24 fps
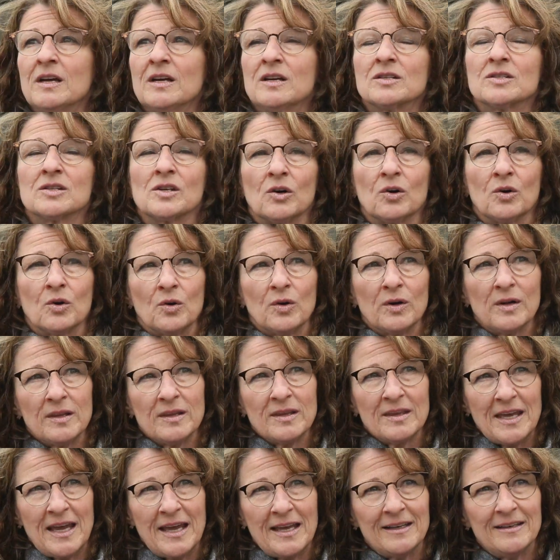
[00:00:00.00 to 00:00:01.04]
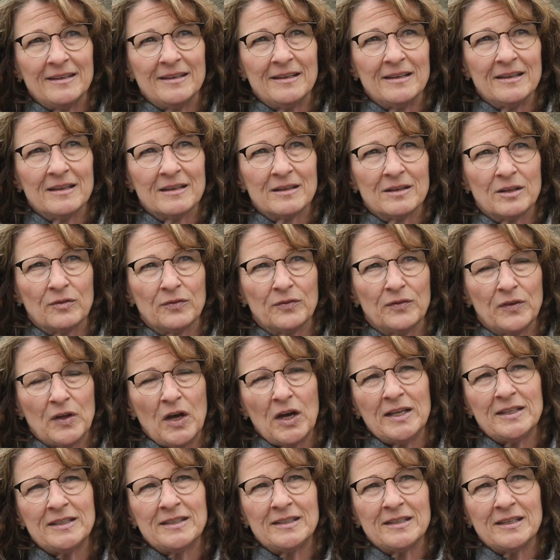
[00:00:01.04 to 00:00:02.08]
So then the
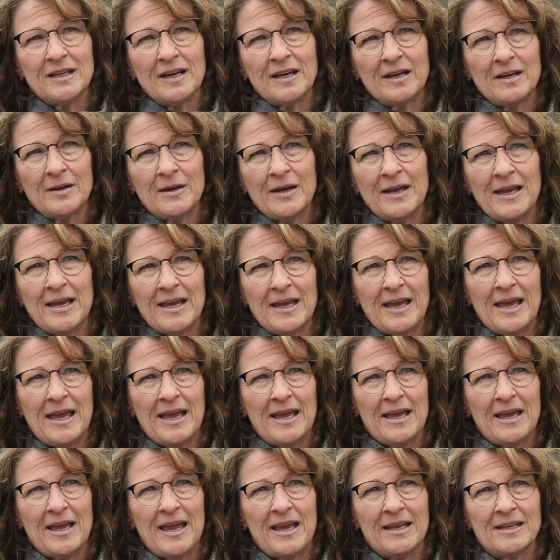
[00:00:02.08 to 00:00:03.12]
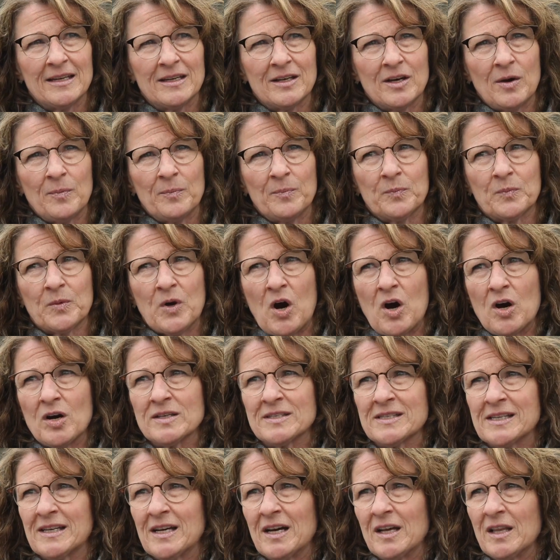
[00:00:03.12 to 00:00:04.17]
flood uh, ended up
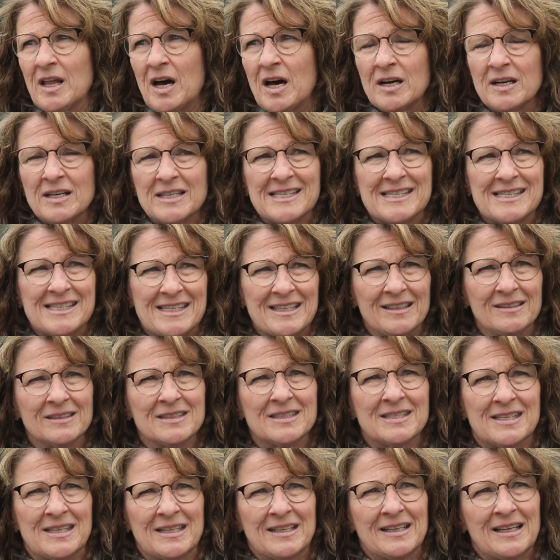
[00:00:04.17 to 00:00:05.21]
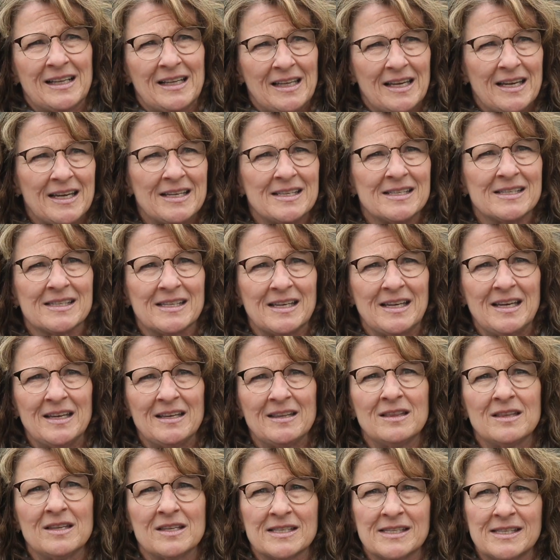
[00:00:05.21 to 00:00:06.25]
causing a lot of silts and clays
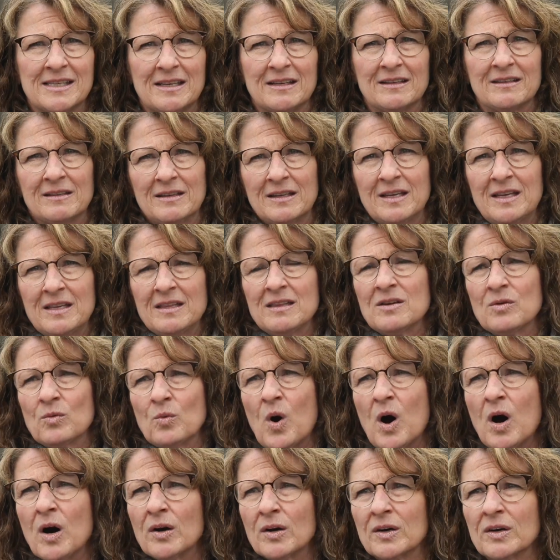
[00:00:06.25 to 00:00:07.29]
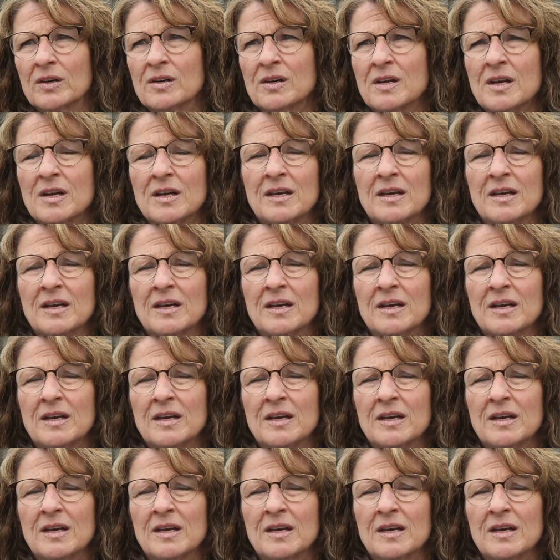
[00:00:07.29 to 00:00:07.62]
in the, uh, in the water